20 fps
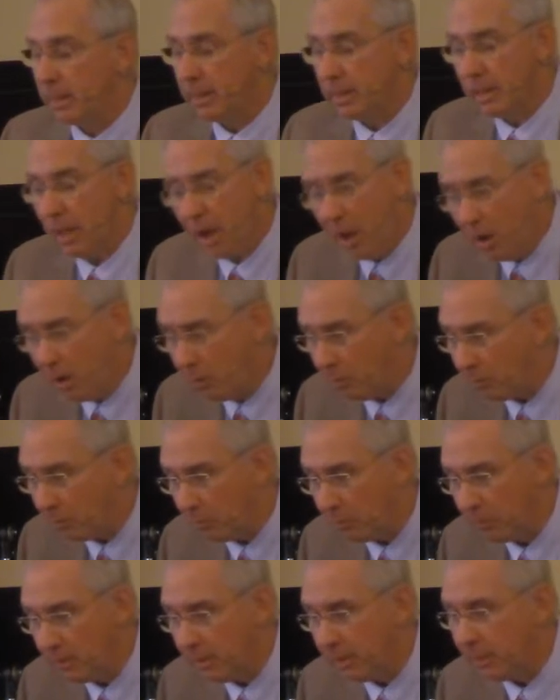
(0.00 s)

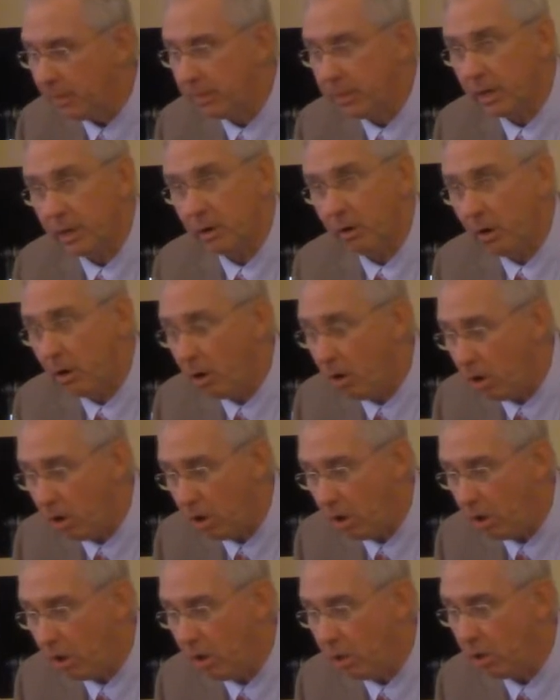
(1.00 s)
No, they're
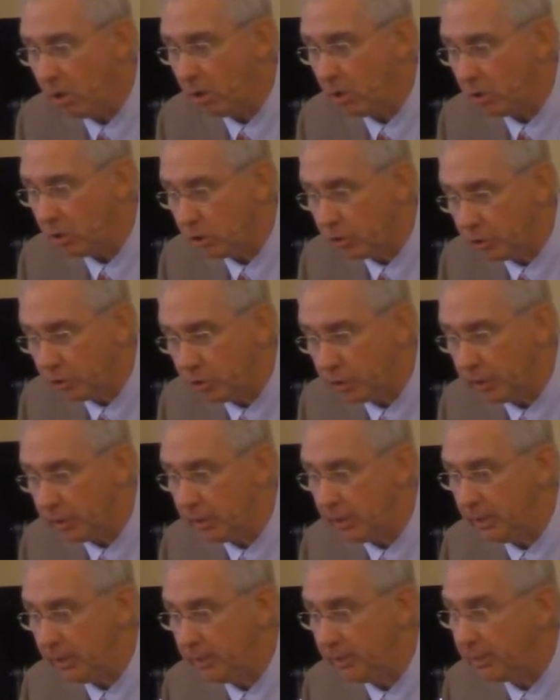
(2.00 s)
all
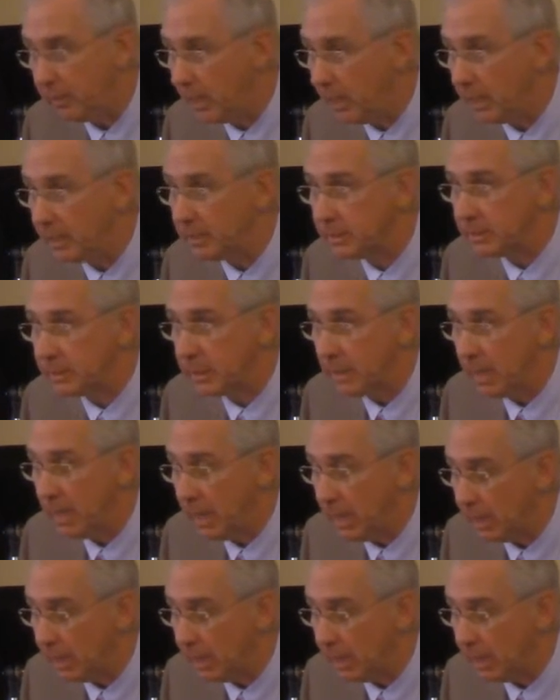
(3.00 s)
good things.